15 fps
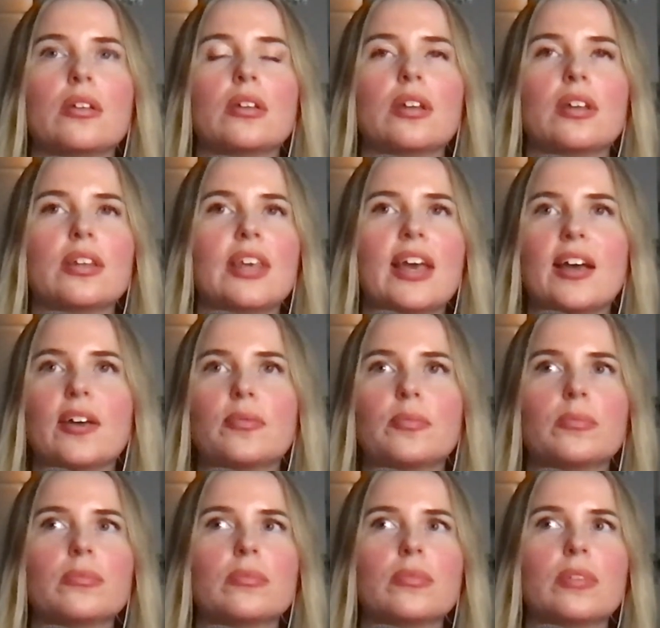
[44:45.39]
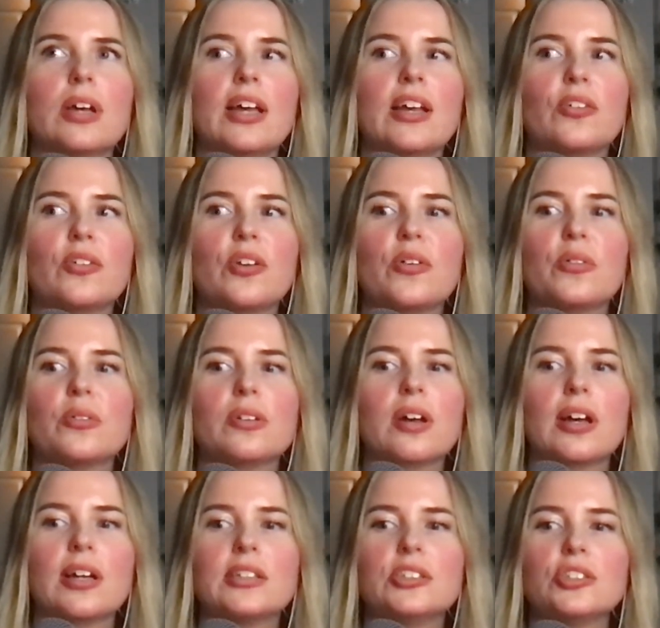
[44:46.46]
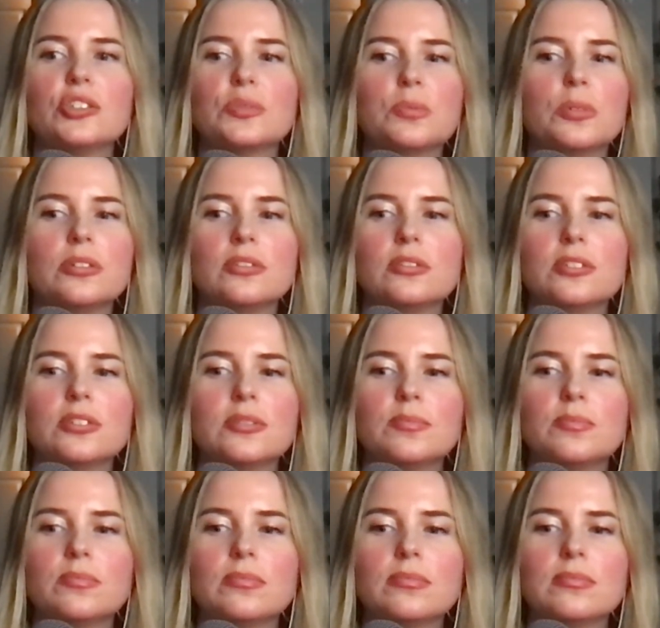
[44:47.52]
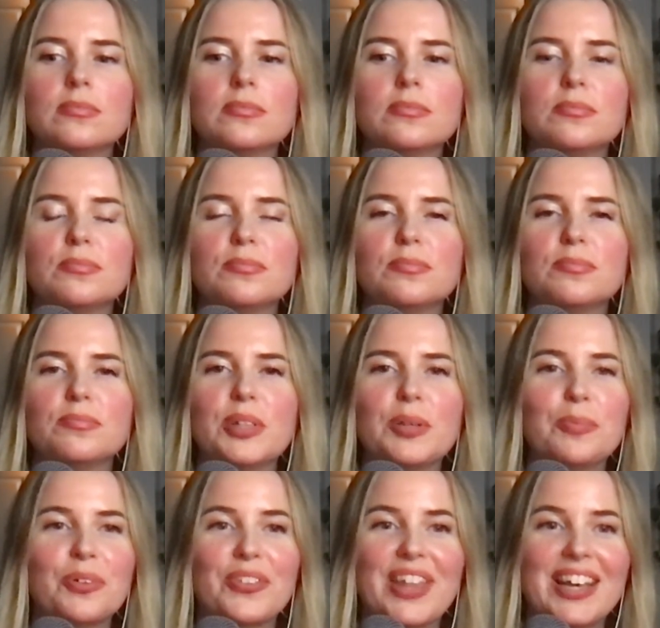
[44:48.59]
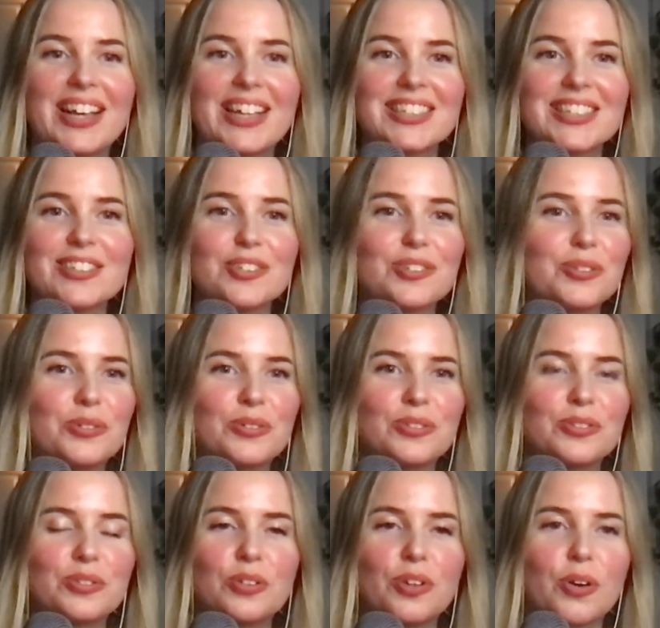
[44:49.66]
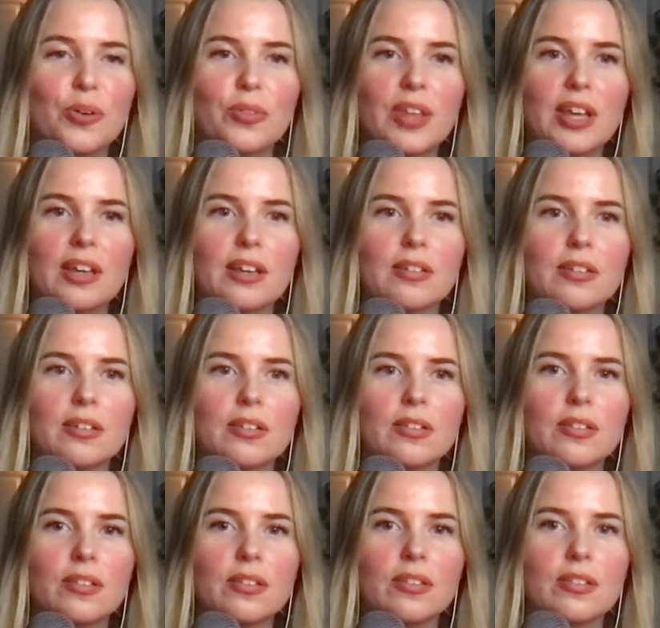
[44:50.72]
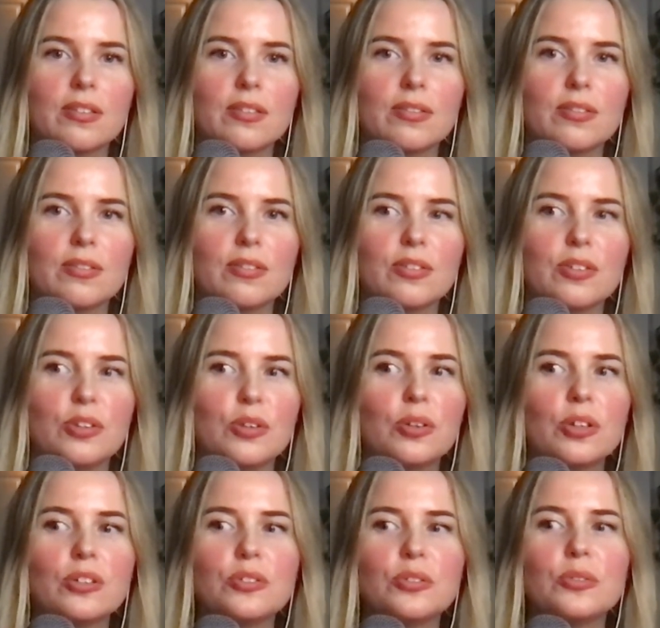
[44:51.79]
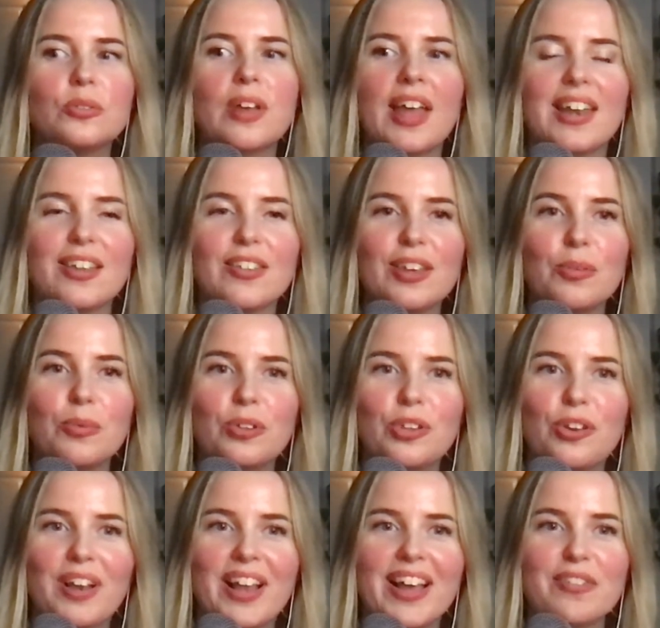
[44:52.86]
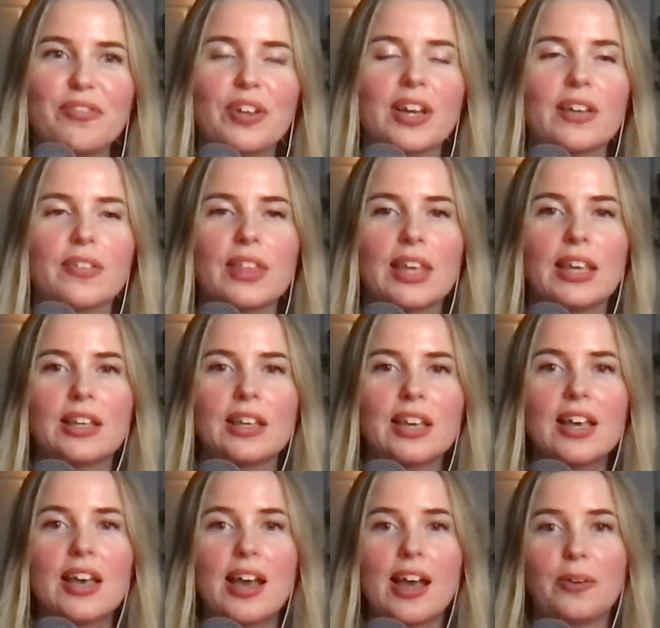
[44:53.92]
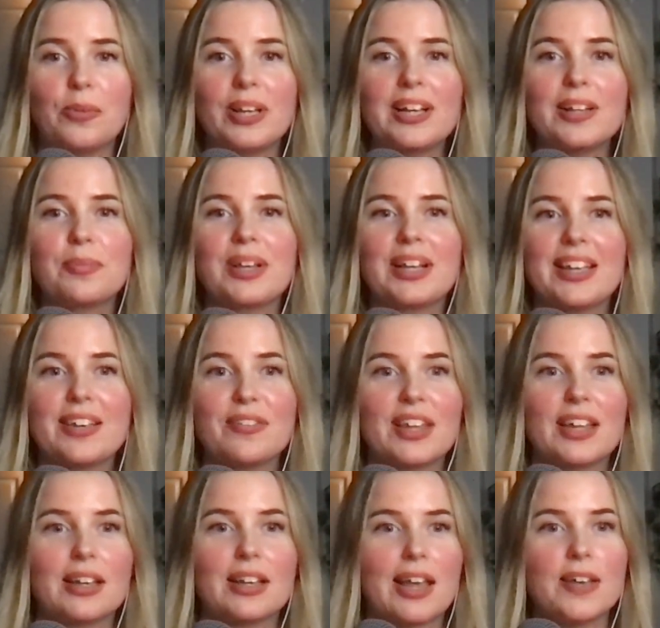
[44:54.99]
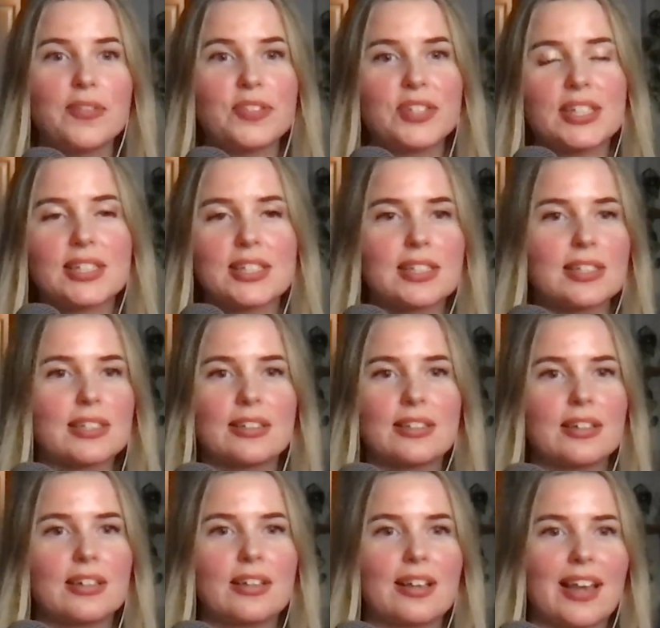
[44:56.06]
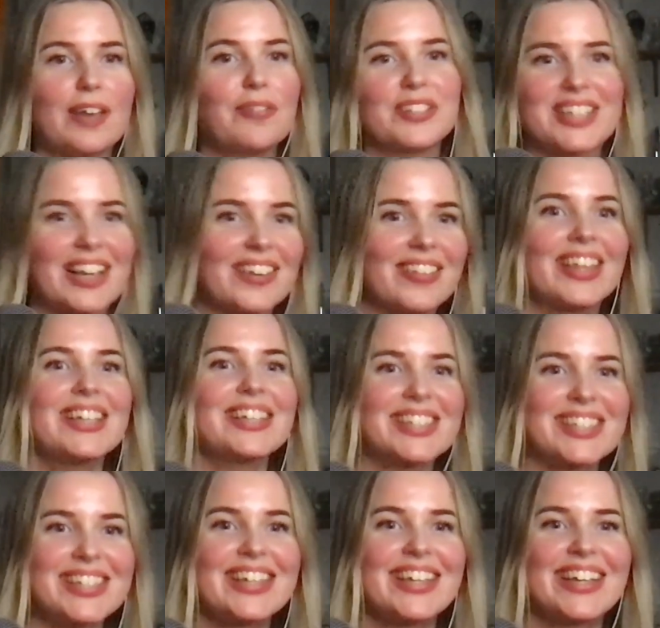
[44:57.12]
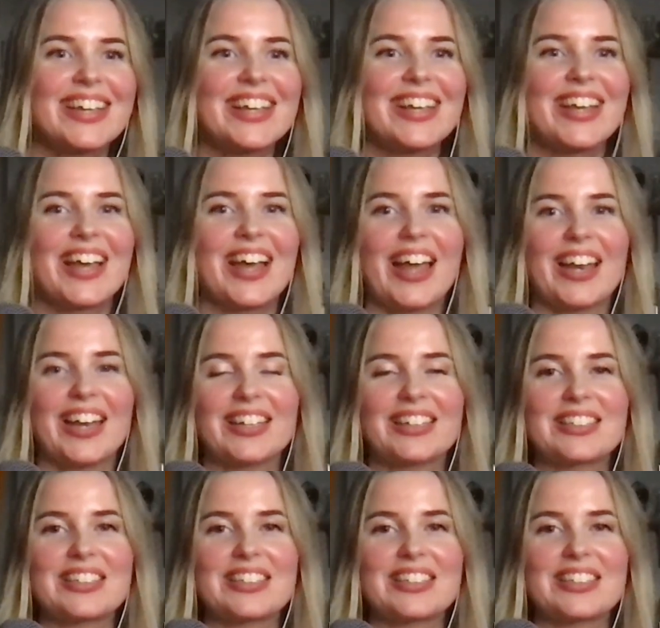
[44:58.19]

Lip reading: yeah, I don't know. I just want people that listen to know that you can do anything with your life. And I really believe that life is like this, and